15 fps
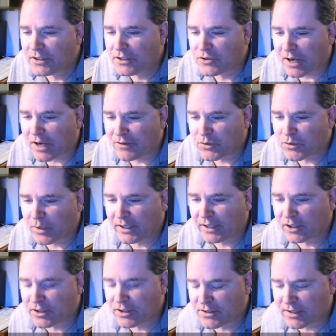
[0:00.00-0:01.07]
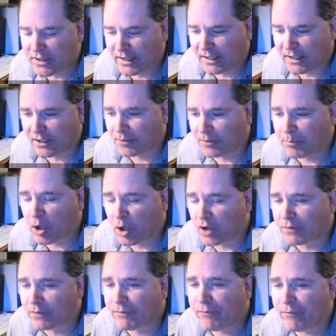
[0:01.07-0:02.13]
Travis Wayne Goodsell, Part
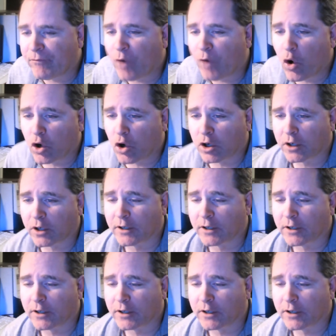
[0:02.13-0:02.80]
4